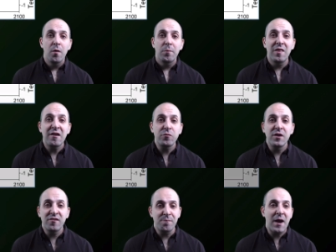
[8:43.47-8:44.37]
But lest we
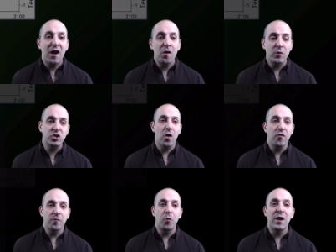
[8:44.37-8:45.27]
despair, we should
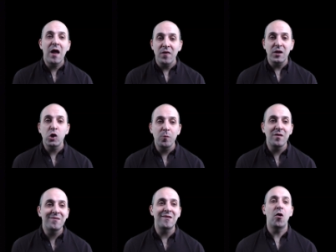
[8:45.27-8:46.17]
also point out that
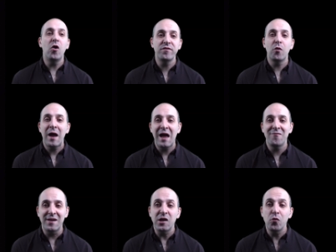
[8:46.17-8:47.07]
humans also have
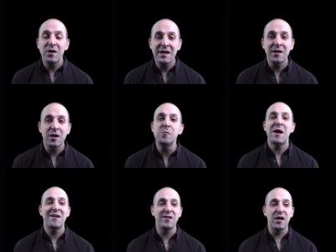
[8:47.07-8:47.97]
a unique
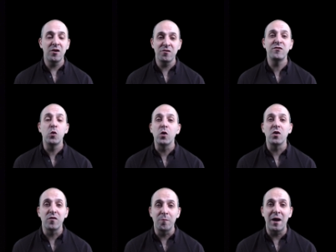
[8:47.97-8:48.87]
capacity to
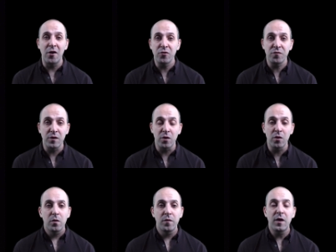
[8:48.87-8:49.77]
steward the biosphere.
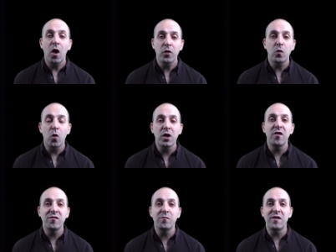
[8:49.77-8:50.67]
The other
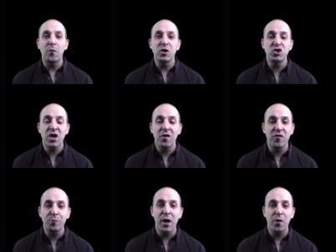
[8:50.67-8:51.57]
organisms that we share this
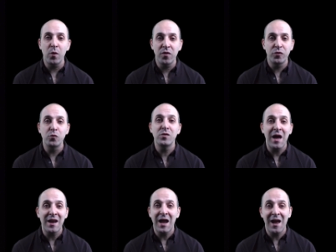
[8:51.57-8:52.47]
planet with do
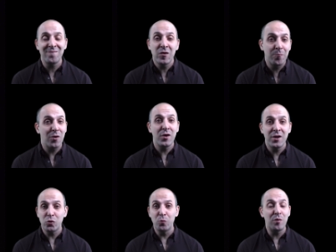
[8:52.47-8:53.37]
not have the ability
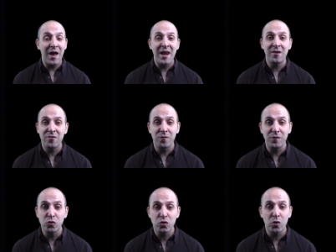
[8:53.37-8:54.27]
to plan into the
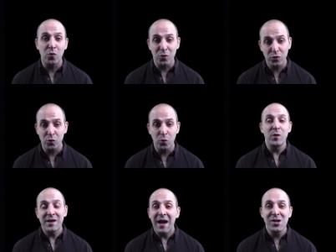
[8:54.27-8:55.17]
future or to
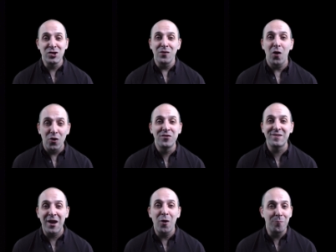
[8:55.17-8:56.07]
engage in
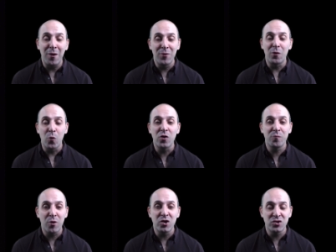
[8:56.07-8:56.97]
large-scale public works
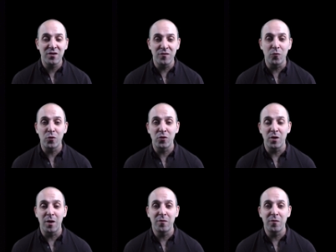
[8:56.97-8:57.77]
projects in order to